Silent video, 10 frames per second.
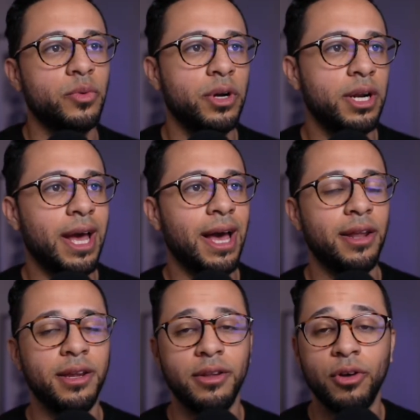we're going to
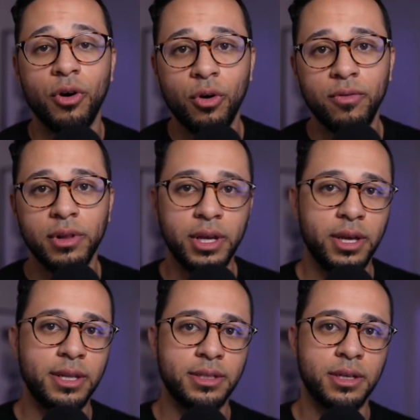add in the
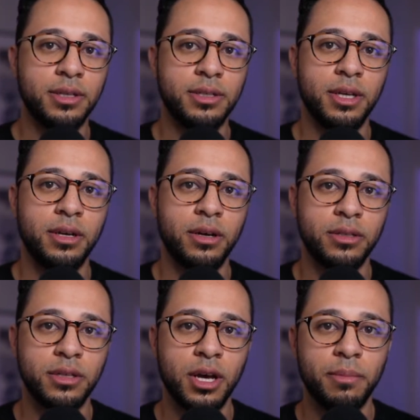overlay that's going to sit
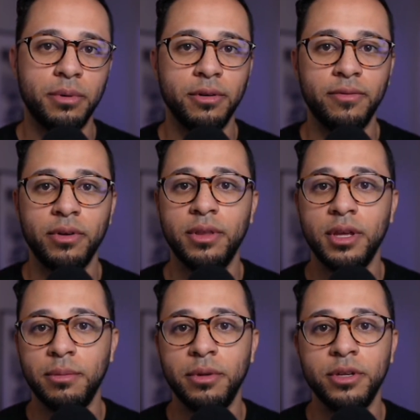on top of
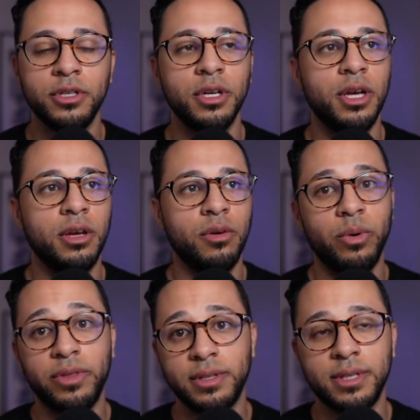the image
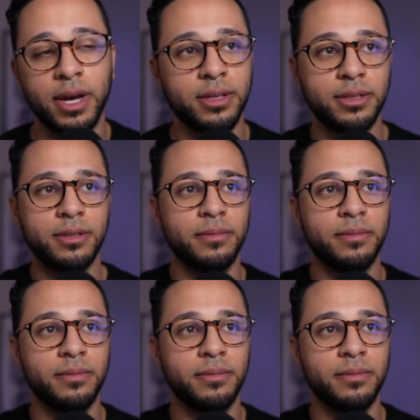with the text.